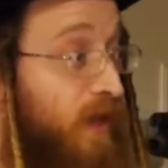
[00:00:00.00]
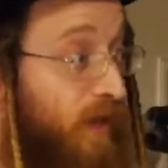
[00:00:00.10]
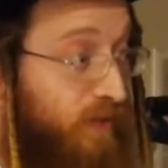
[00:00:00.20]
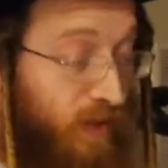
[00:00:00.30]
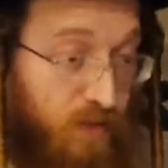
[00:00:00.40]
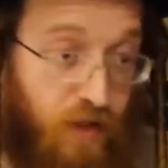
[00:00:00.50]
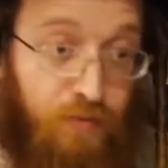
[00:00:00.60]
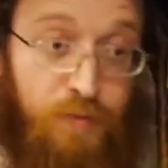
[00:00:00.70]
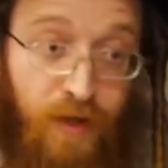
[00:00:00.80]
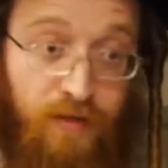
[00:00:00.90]

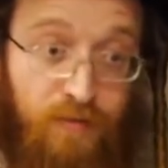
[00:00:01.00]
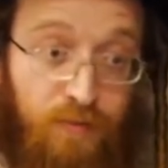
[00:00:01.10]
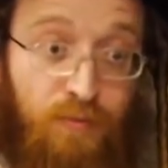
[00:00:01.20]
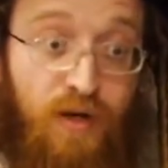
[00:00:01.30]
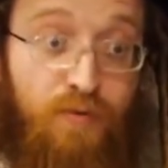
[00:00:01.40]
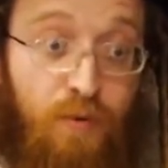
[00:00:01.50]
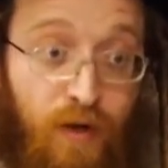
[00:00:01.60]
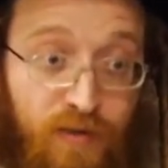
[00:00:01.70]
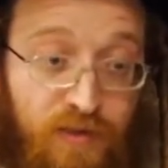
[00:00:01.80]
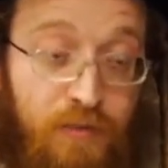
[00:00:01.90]
and respect what everyone
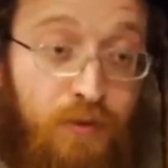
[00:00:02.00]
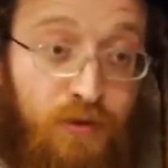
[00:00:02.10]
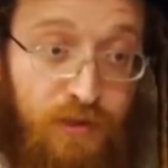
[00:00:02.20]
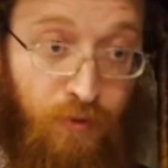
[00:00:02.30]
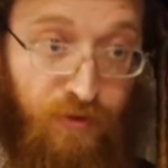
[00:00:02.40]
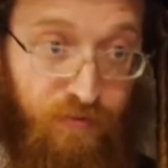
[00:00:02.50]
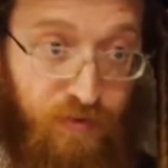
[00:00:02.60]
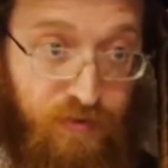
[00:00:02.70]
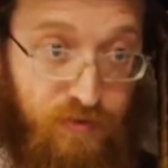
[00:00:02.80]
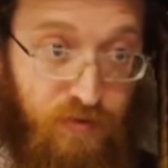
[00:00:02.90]
wants because it belongs to both of
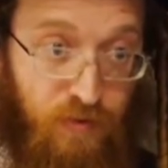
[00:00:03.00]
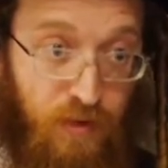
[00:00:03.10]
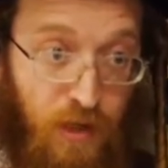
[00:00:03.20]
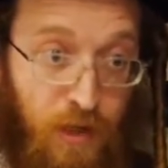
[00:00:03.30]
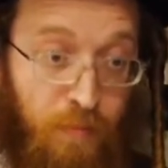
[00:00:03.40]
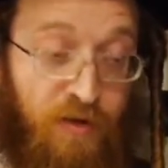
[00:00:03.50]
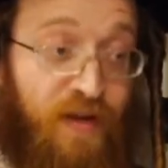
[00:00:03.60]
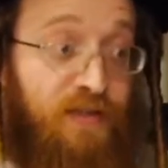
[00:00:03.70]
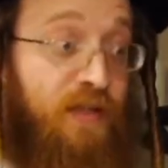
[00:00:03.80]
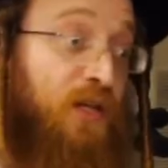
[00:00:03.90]
us. But
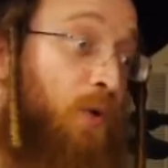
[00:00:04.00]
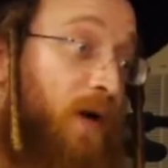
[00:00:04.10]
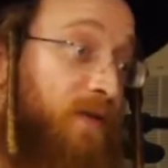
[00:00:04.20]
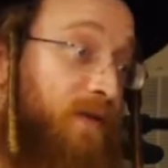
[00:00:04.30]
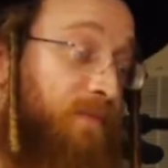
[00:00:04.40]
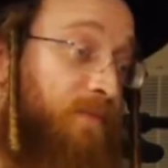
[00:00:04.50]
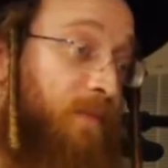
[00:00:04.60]
if I say, you know what?